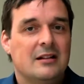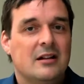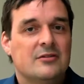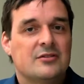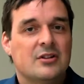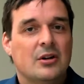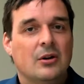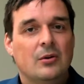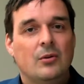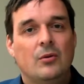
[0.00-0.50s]

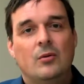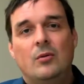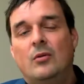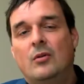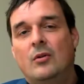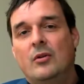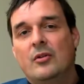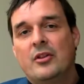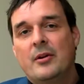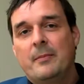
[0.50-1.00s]

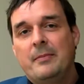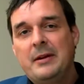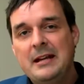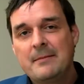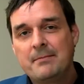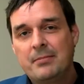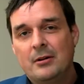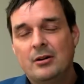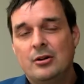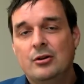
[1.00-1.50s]
So the
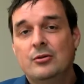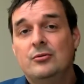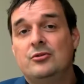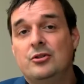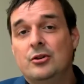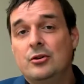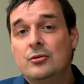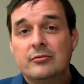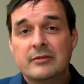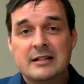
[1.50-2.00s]
people who
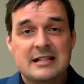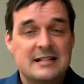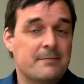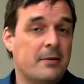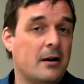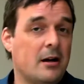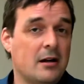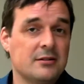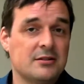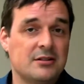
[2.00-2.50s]
do
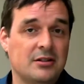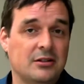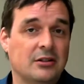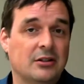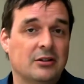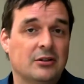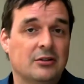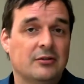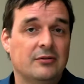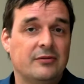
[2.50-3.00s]
respond to
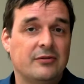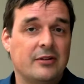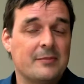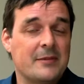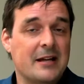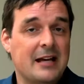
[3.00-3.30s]
you from